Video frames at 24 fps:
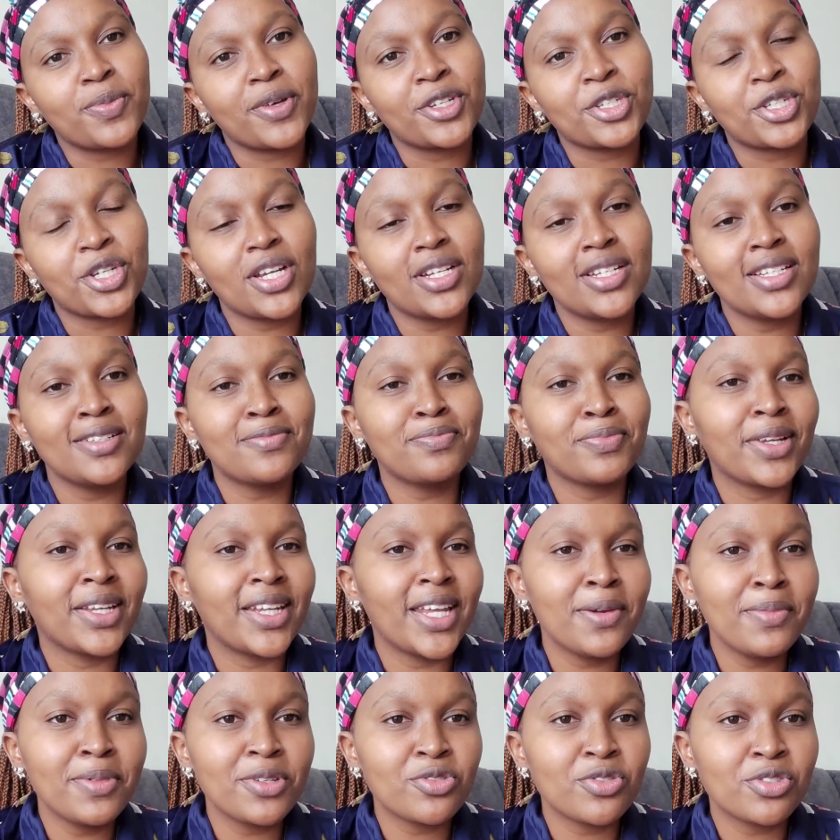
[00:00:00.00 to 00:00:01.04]
Channel. My
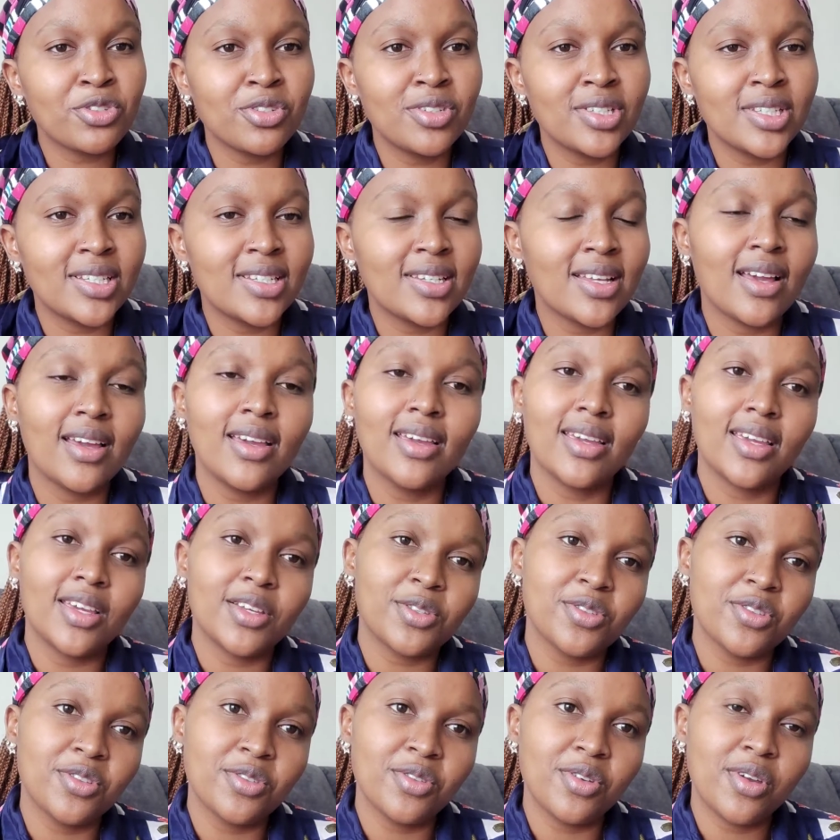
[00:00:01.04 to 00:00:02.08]
name is Chundinda, in
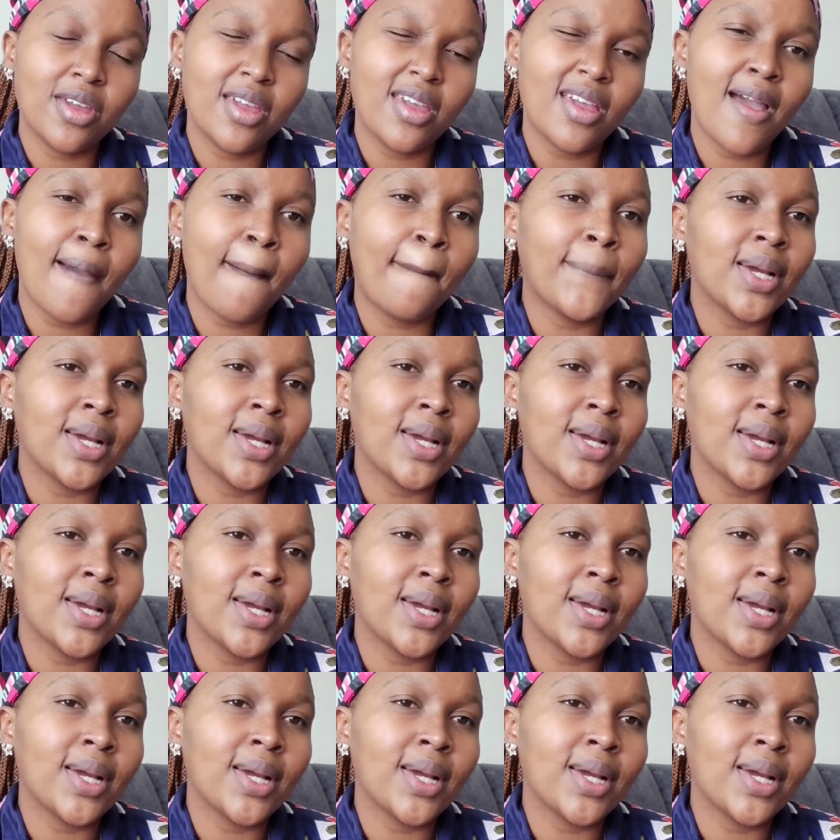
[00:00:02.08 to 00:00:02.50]
case you're new here,